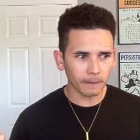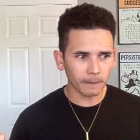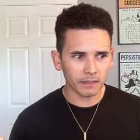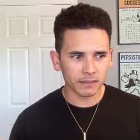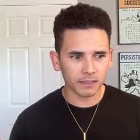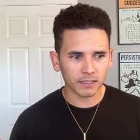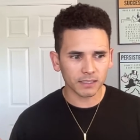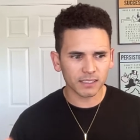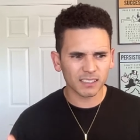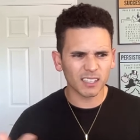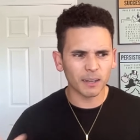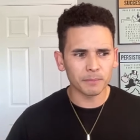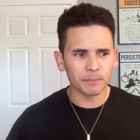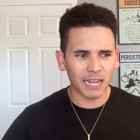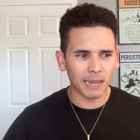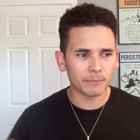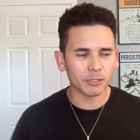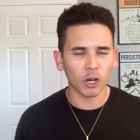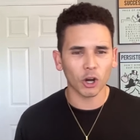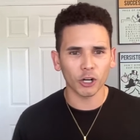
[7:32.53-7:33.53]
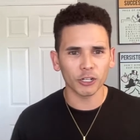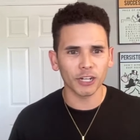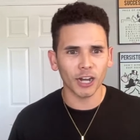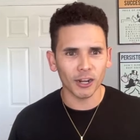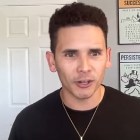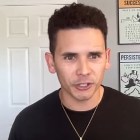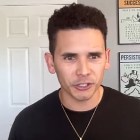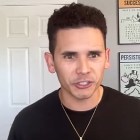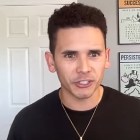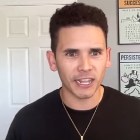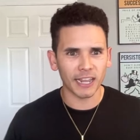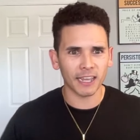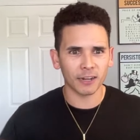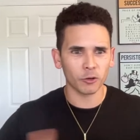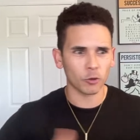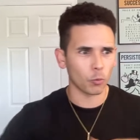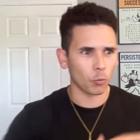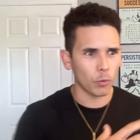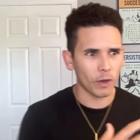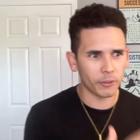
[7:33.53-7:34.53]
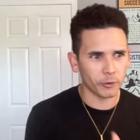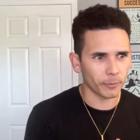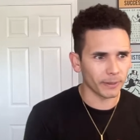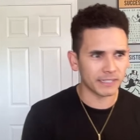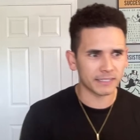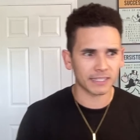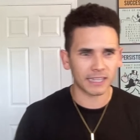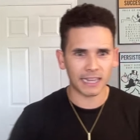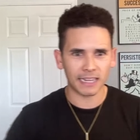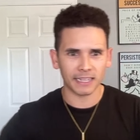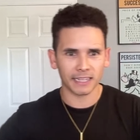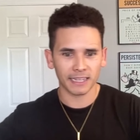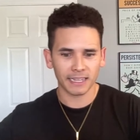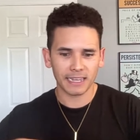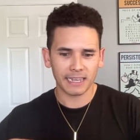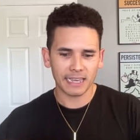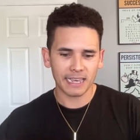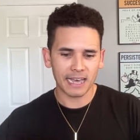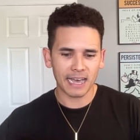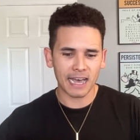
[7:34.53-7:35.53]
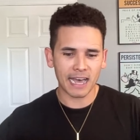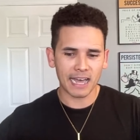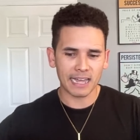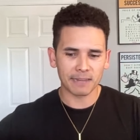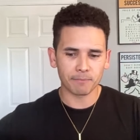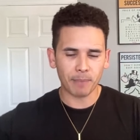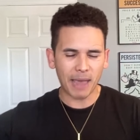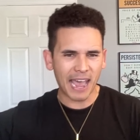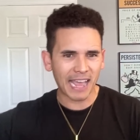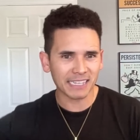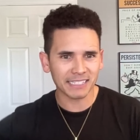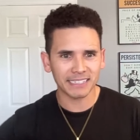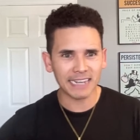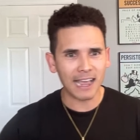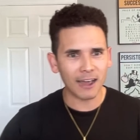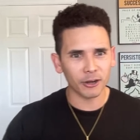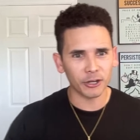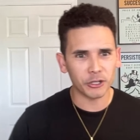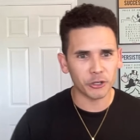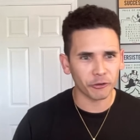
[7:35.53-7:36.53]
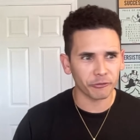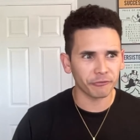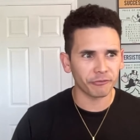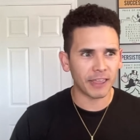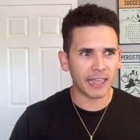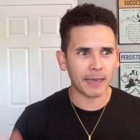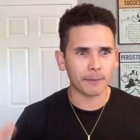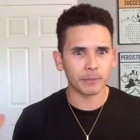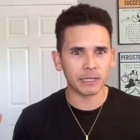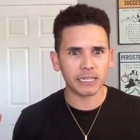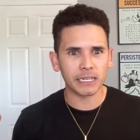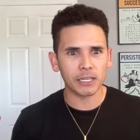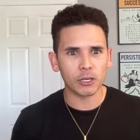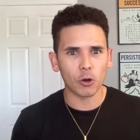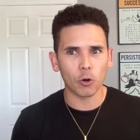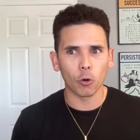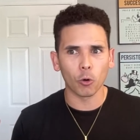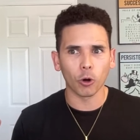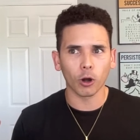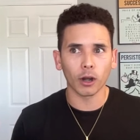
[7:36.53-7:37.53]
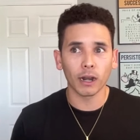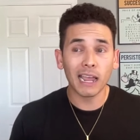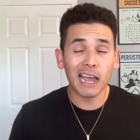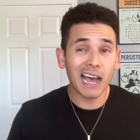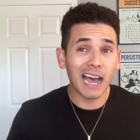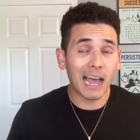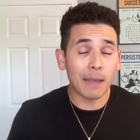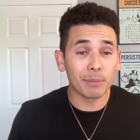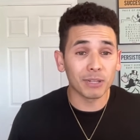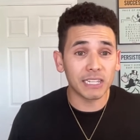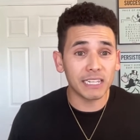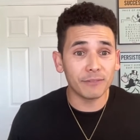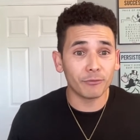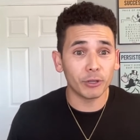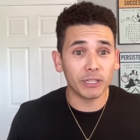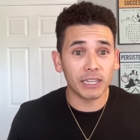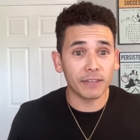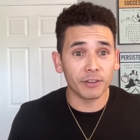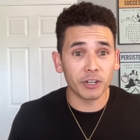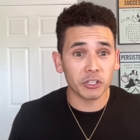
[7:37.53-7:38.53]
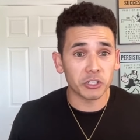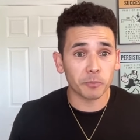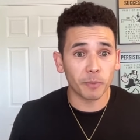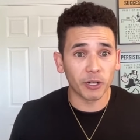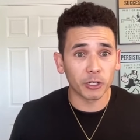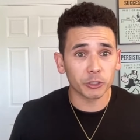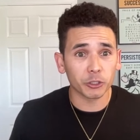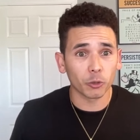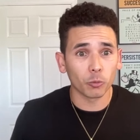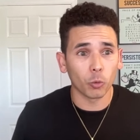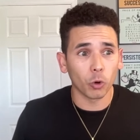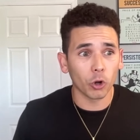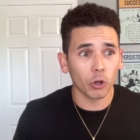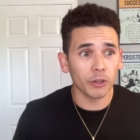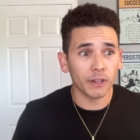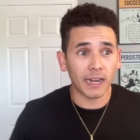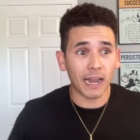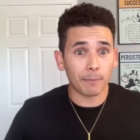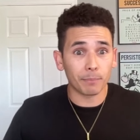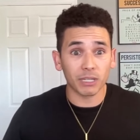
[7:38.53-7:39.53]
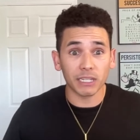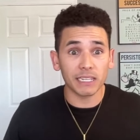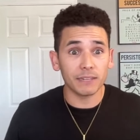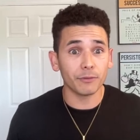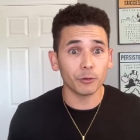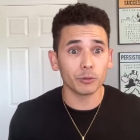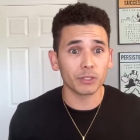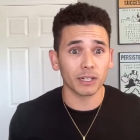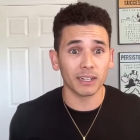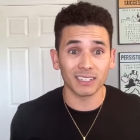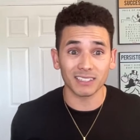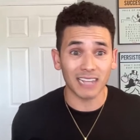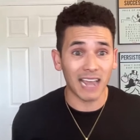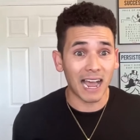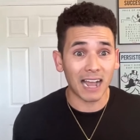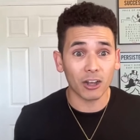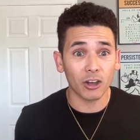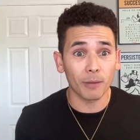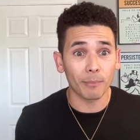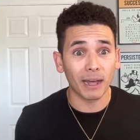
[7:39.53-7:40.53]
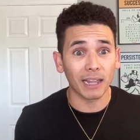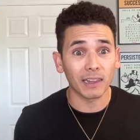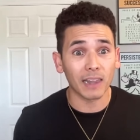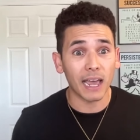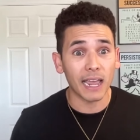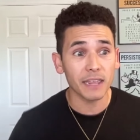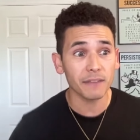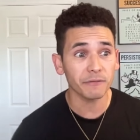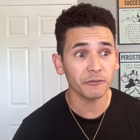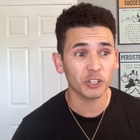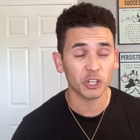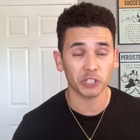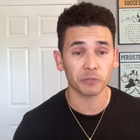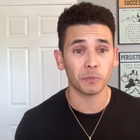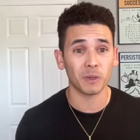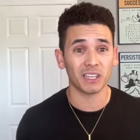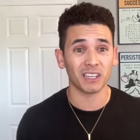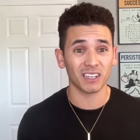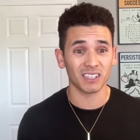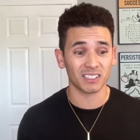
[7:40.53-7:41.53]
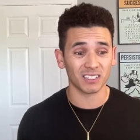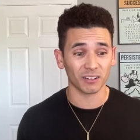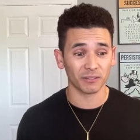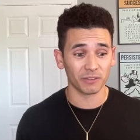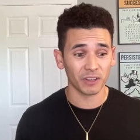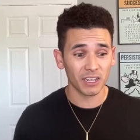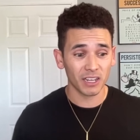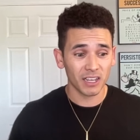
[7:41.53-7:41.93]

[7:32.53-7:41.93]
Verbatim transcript: sometimes hard to understand whether it's like uh, passed down in your family or I believe we live in a spiritual world and I believe it was an attack on my life just because of